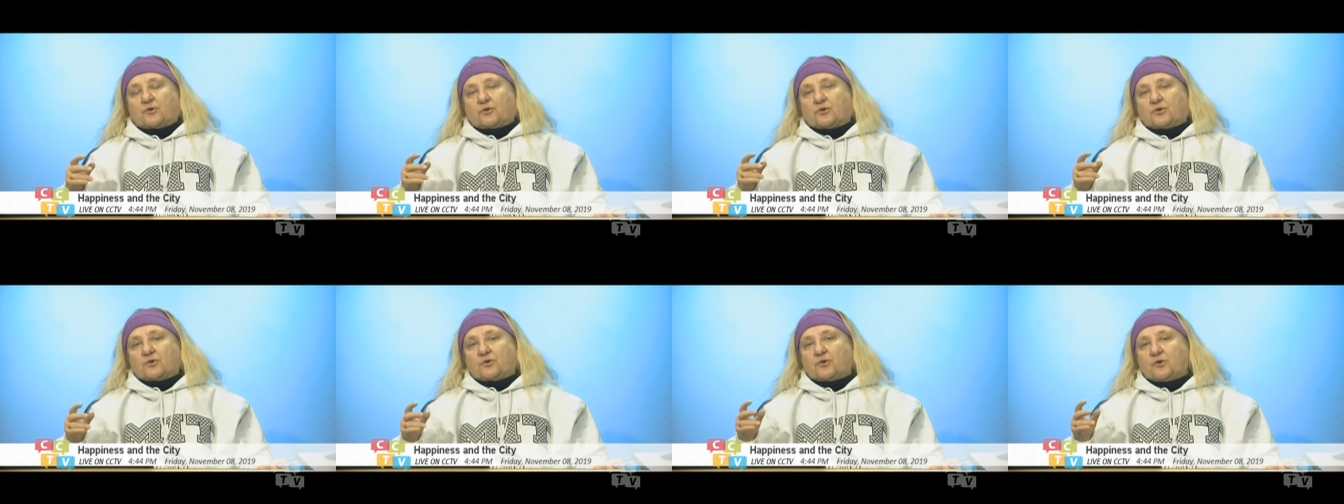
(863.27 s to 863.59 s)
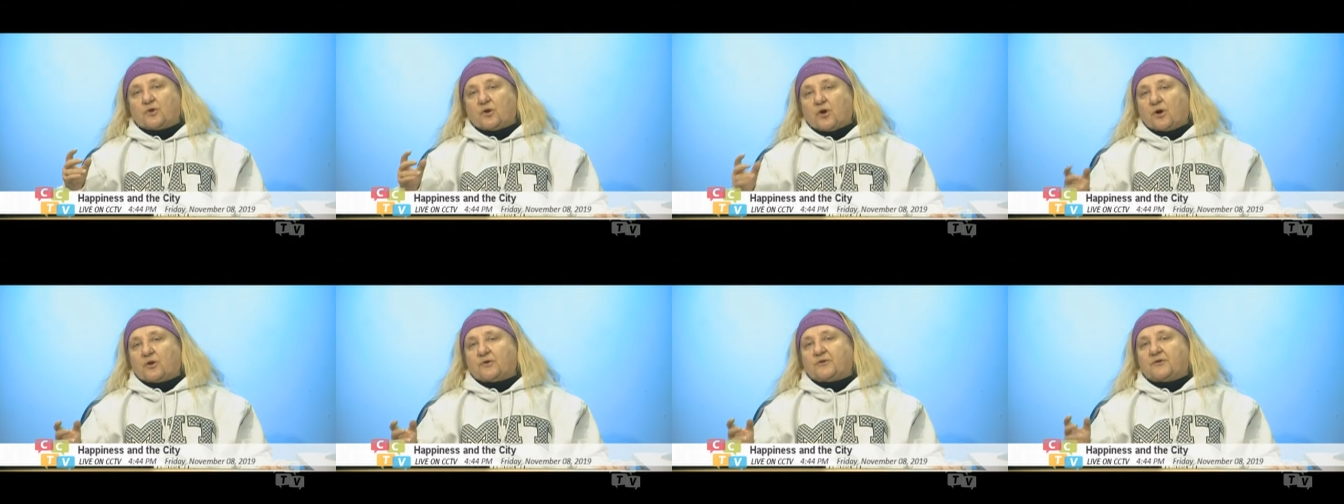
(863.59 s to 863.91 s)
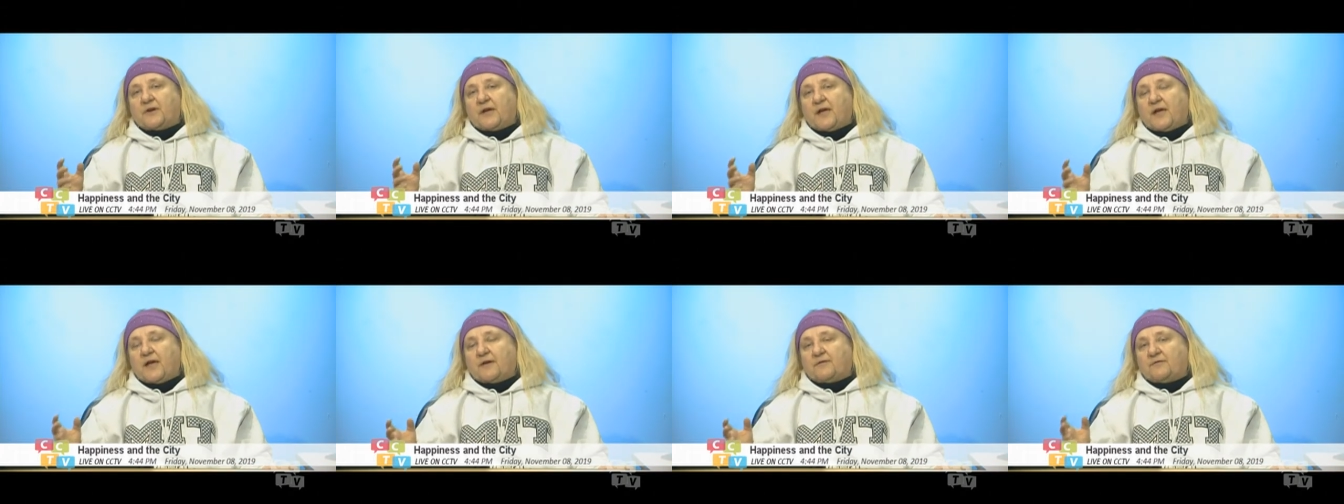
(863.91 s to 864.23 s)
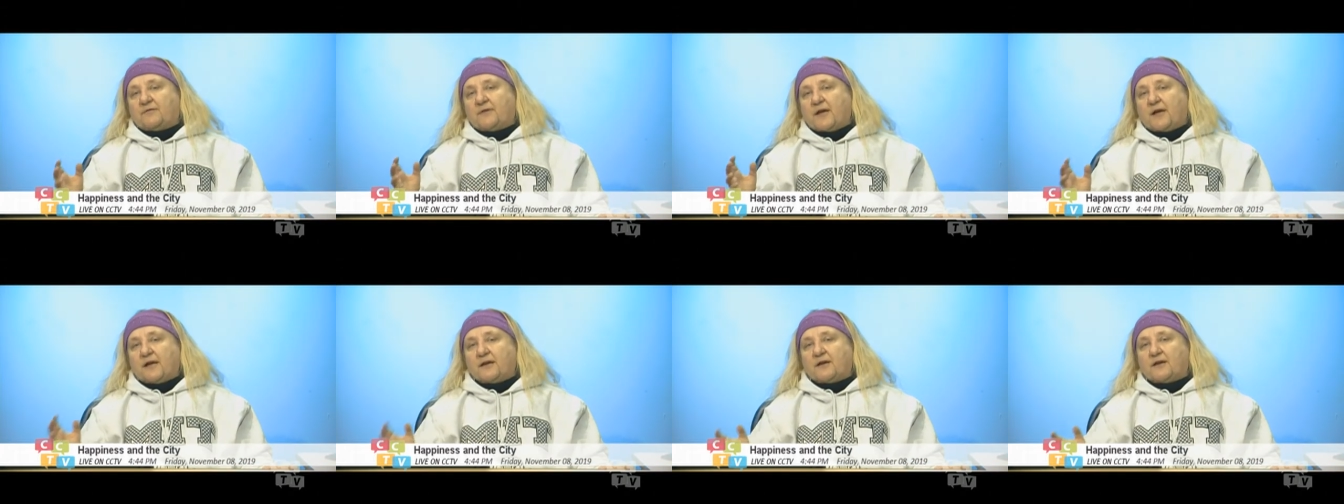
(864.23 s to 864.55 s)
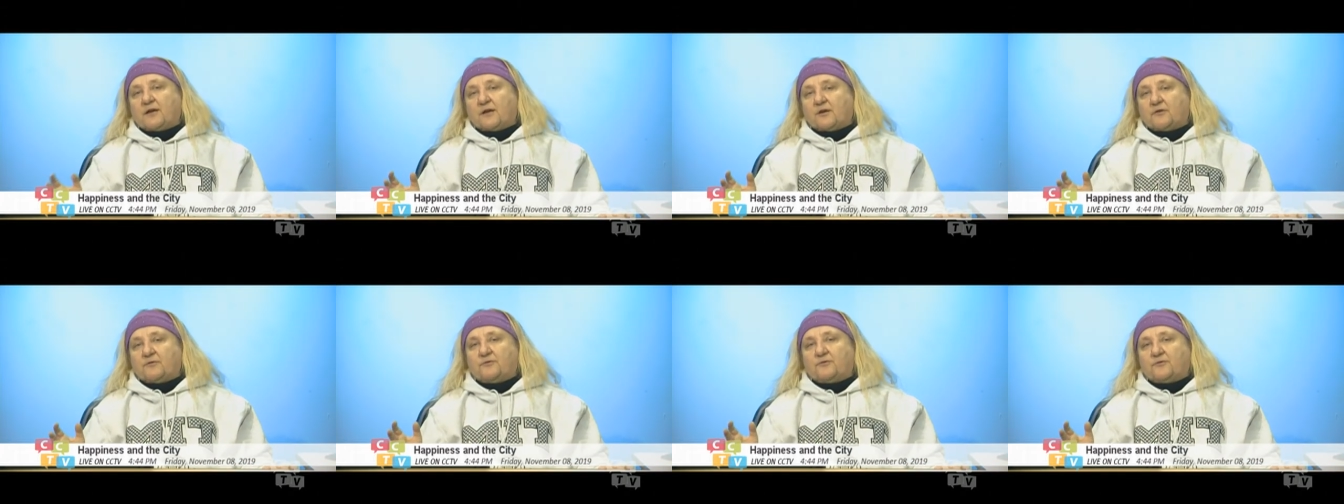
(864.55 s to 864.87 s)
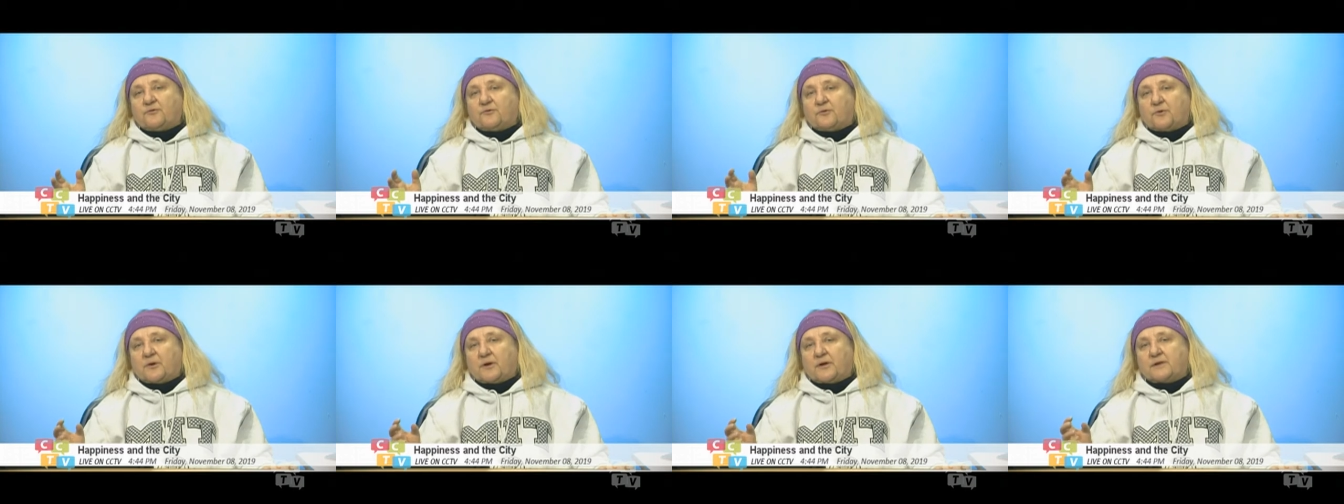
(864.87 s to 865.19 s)
not have any
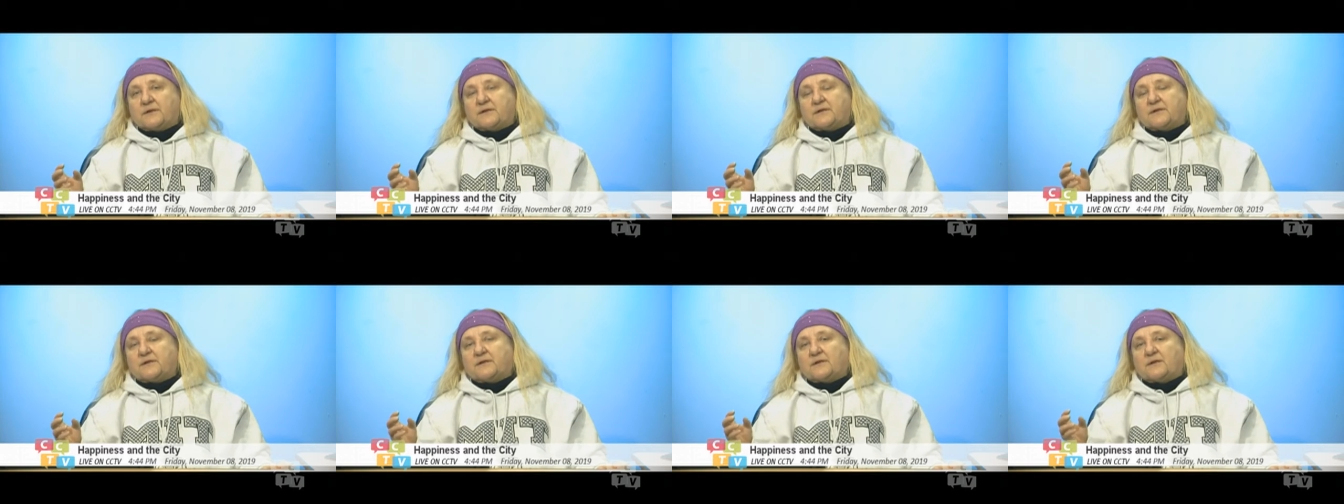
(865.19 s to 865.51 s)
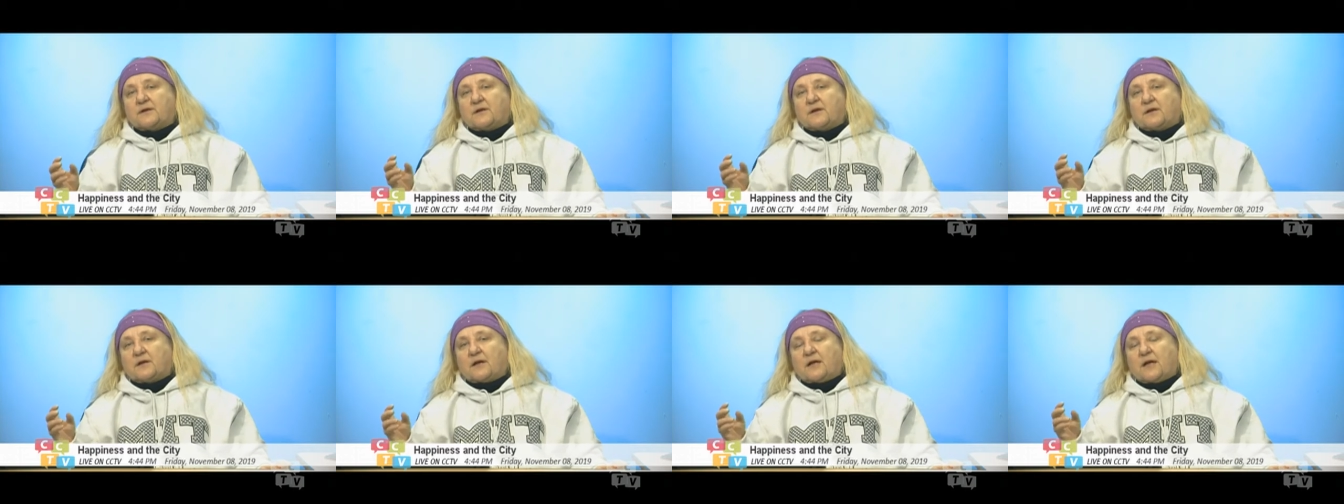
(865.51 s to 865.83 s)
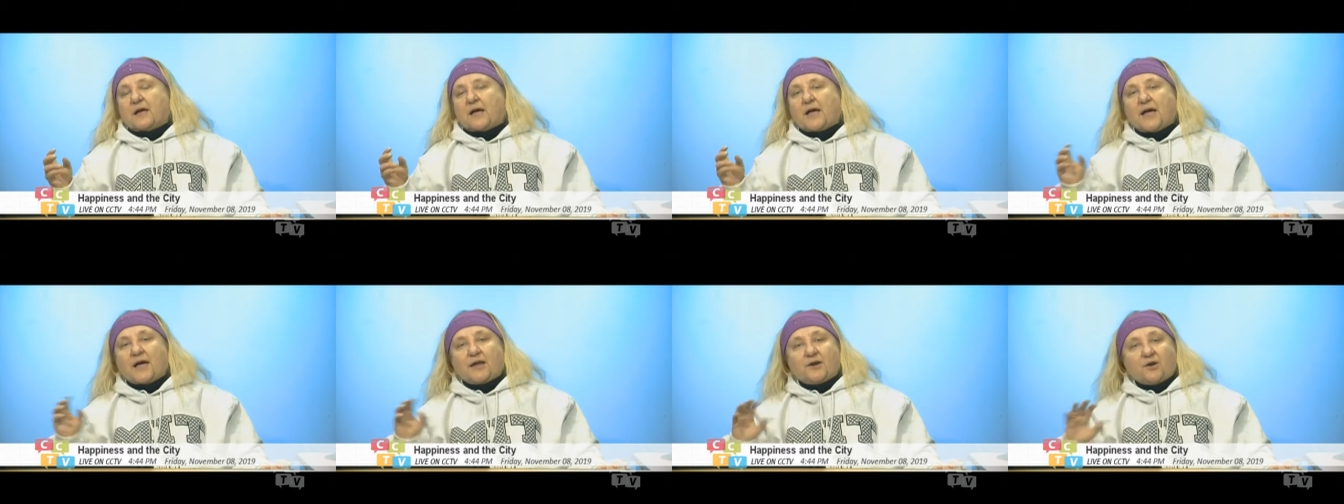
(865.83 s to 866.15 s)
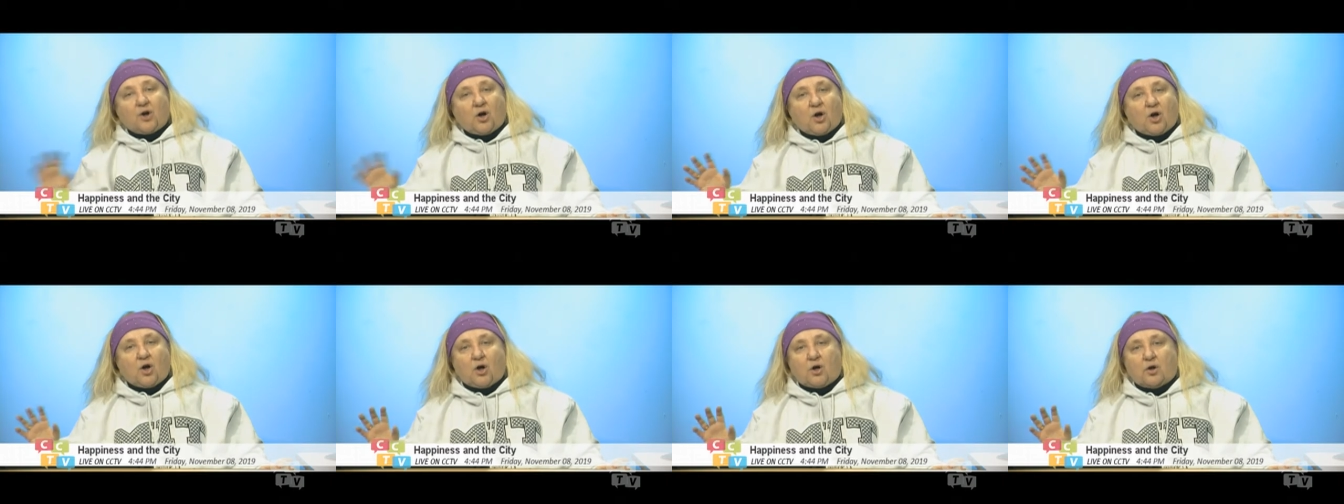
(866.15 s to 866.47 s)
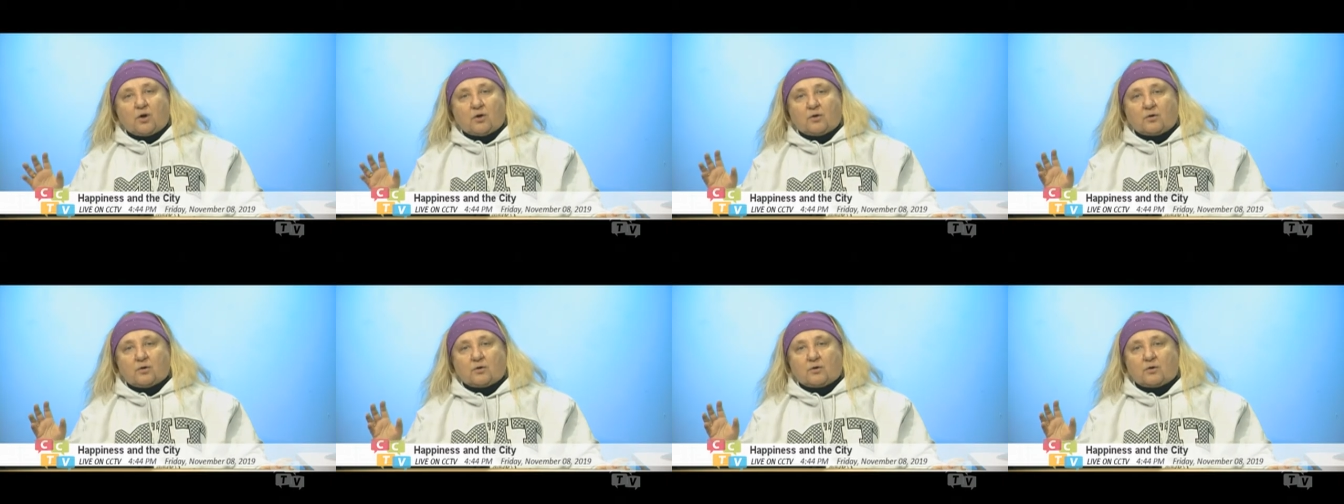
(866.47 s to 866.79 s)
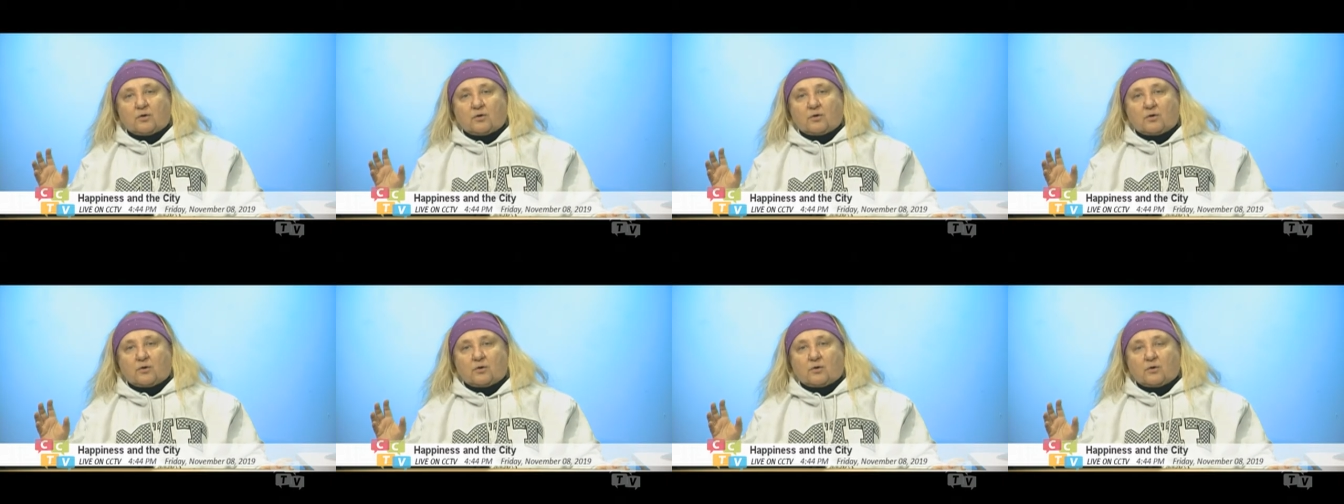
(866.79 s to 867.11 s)
influence at all
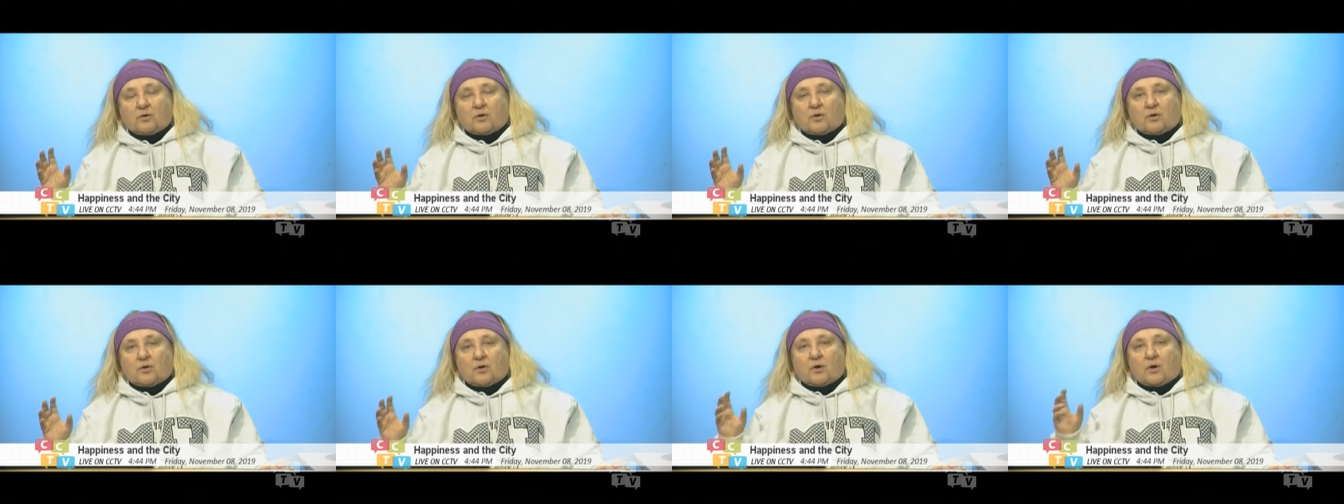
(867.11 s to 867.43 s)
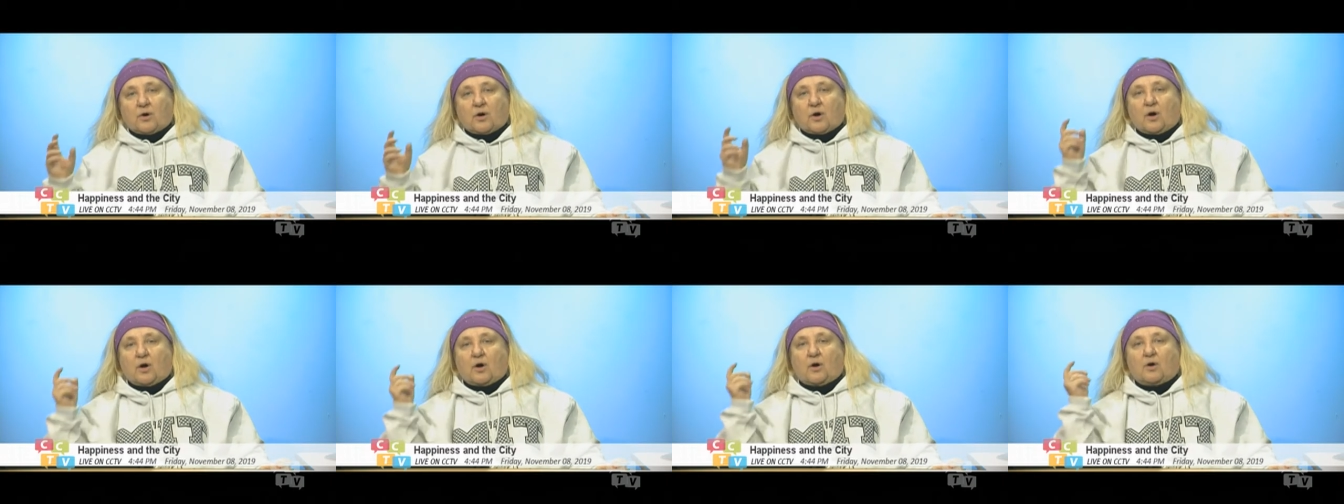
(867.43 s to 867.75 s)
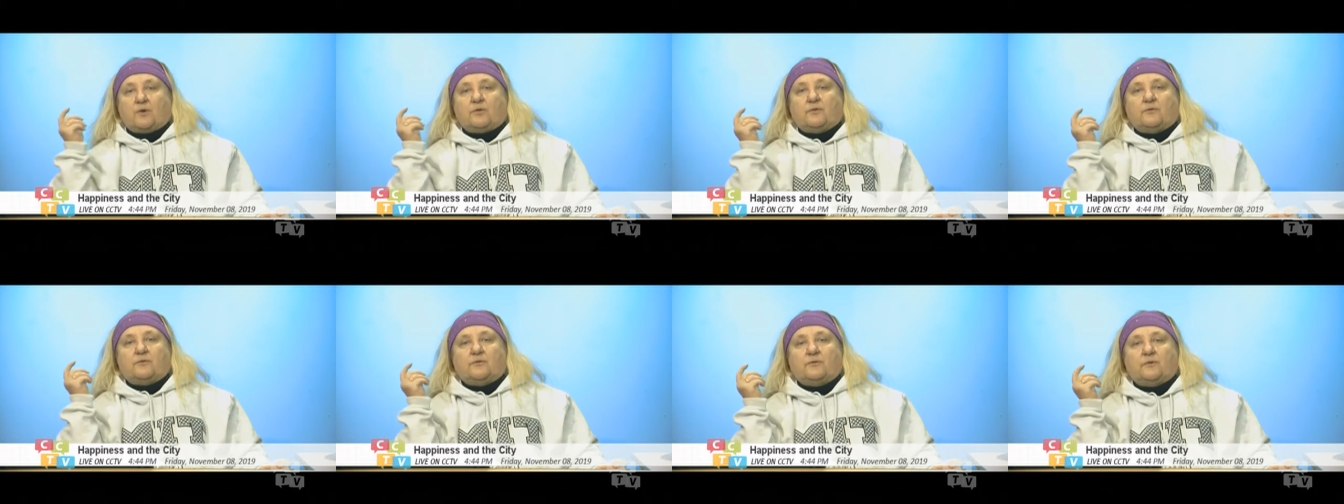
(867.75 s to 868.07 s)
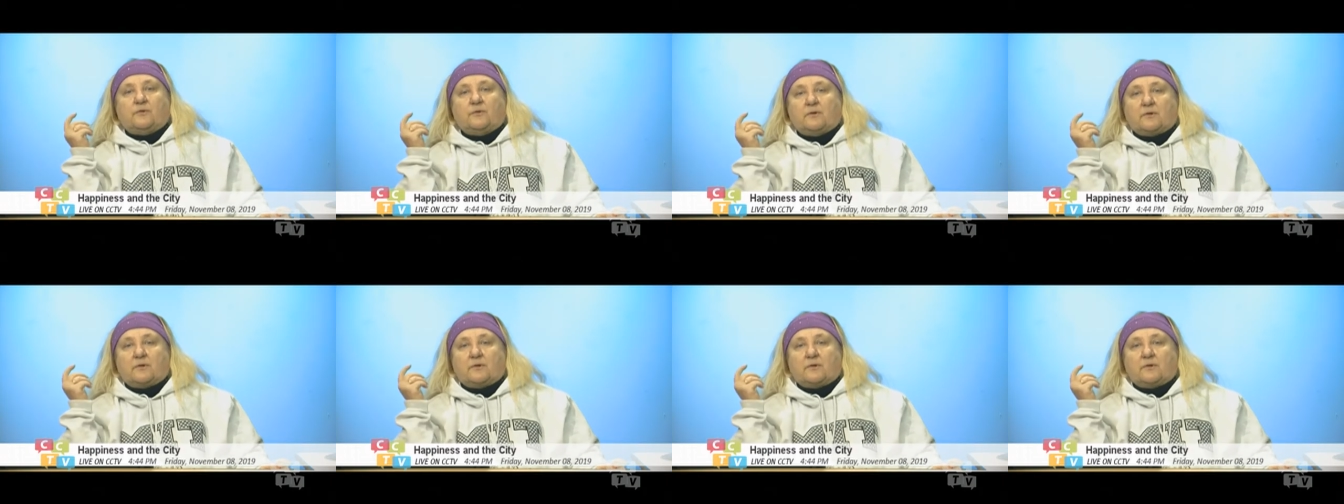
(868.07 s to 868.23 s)
on